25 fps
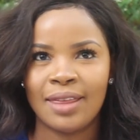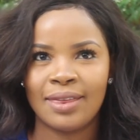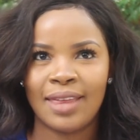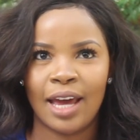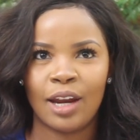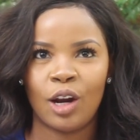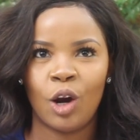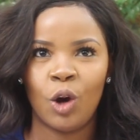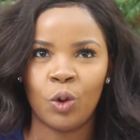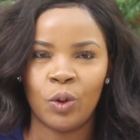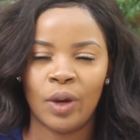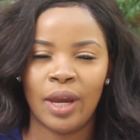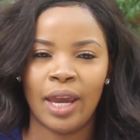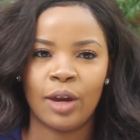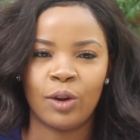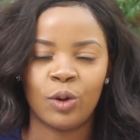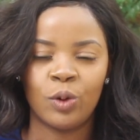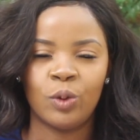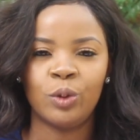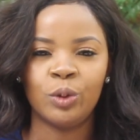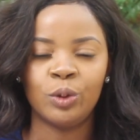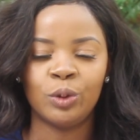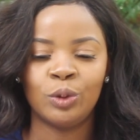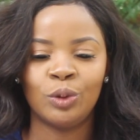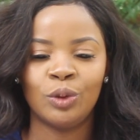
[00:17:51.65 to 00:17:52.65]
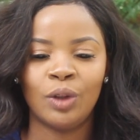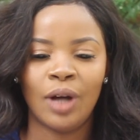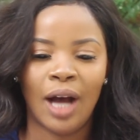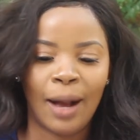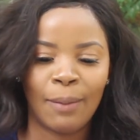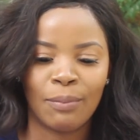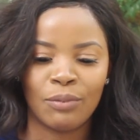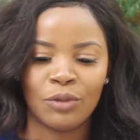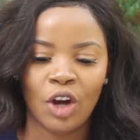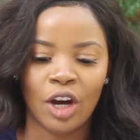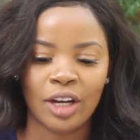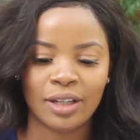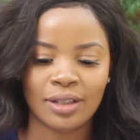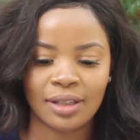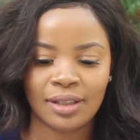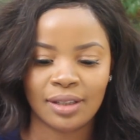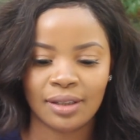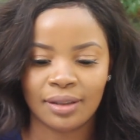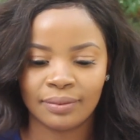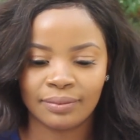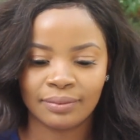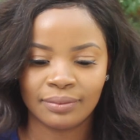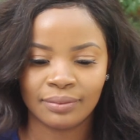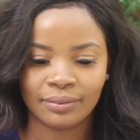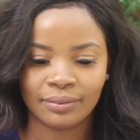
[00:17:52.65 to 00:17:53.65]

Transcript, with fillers: That okay, cool. I'm not